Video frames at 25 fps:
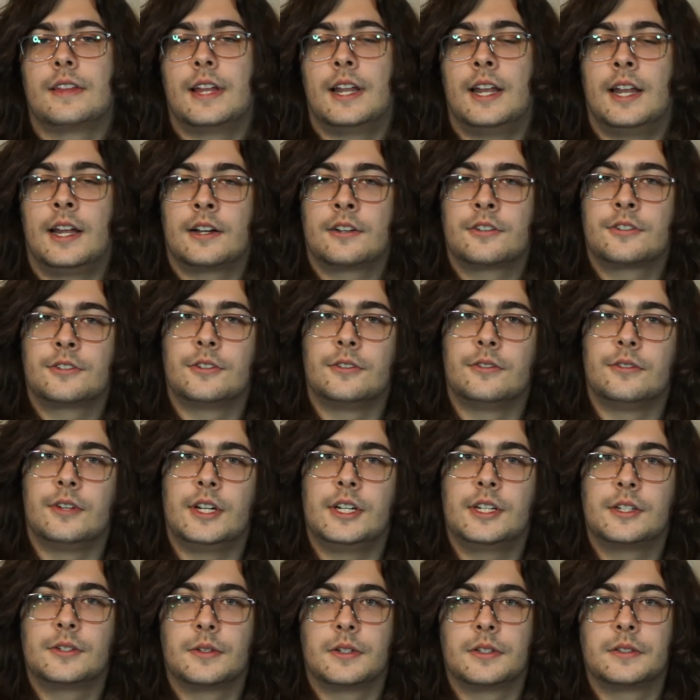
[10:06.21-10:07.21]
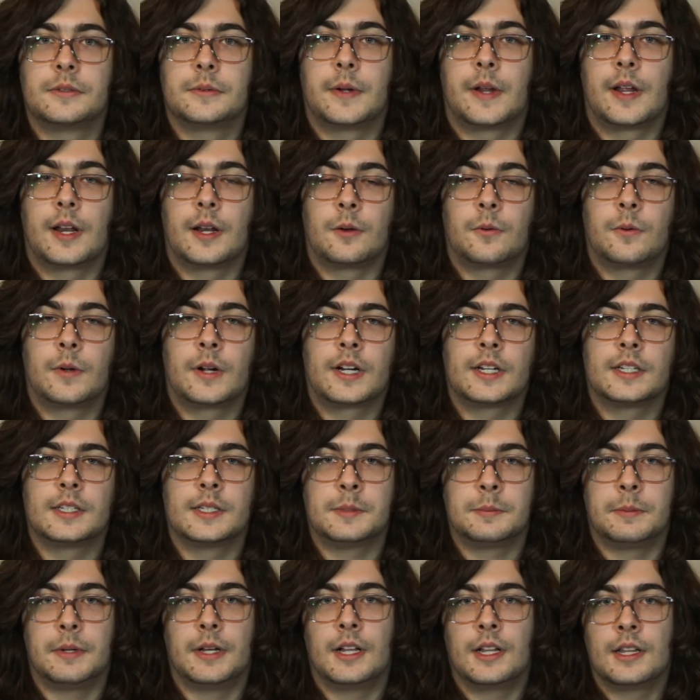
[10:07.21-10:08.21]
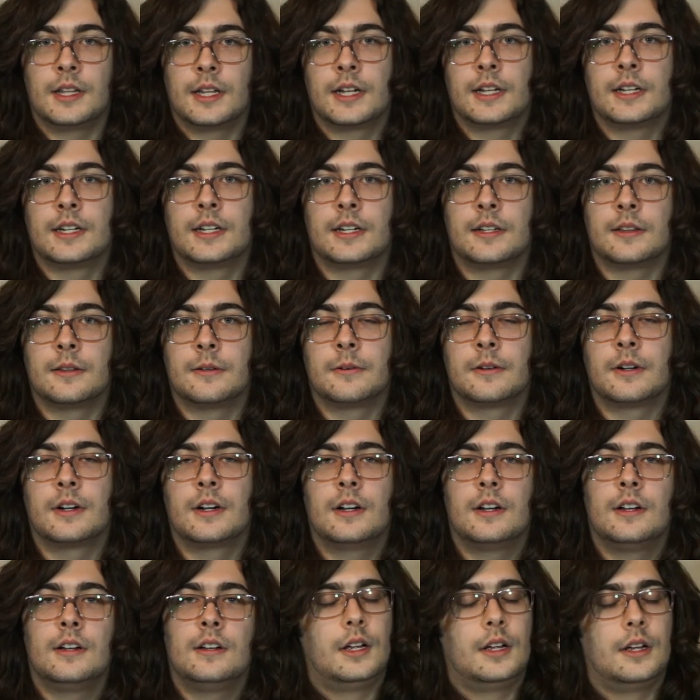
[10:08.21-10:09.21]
that extra reach once we can quicken spell Lightning Lore.